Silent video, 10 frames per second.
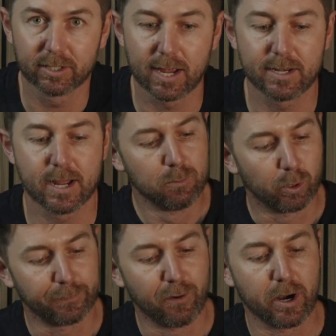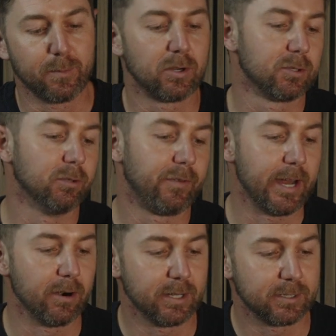Okay, now what you'll find in most sort of
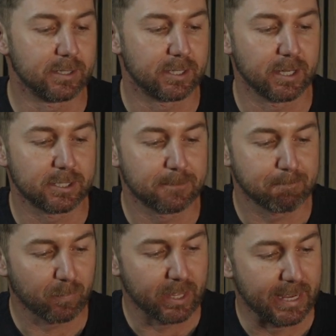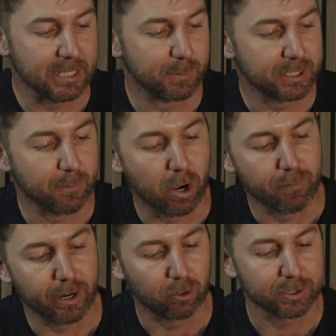areas is there's easements that might
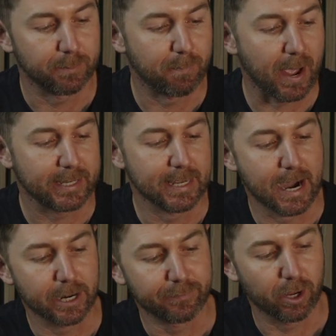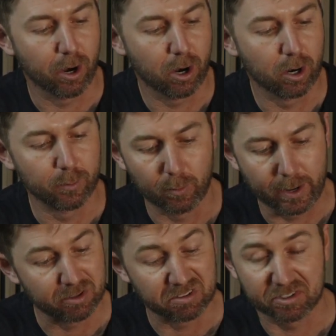run across the backyard of your home or
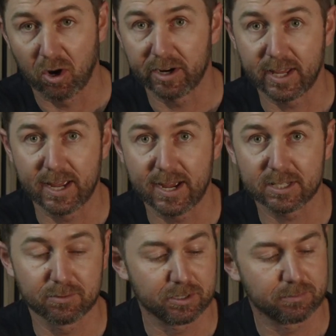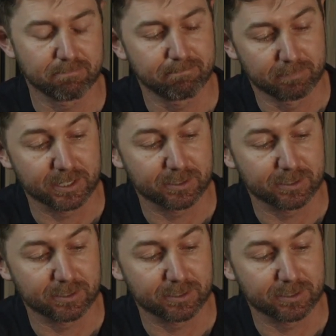maybe the side of your house, which does